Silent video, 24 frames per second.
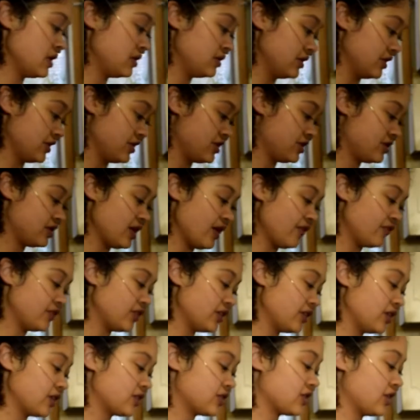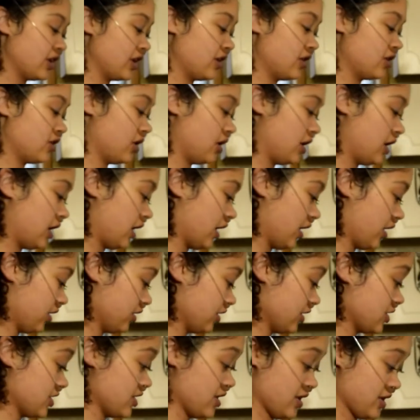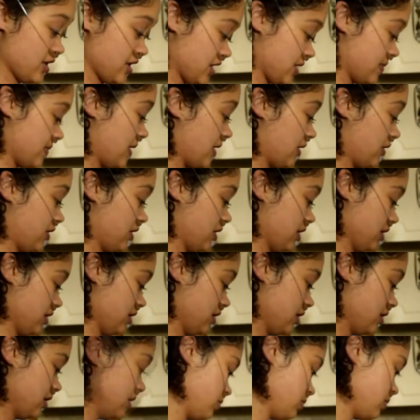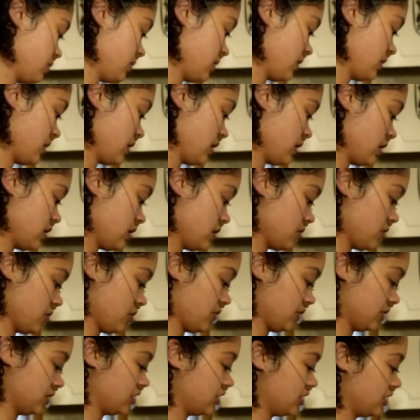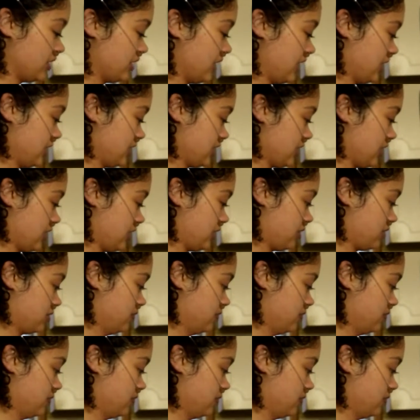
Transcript: The stuff that looks like tar does not smell good. What does it taste like?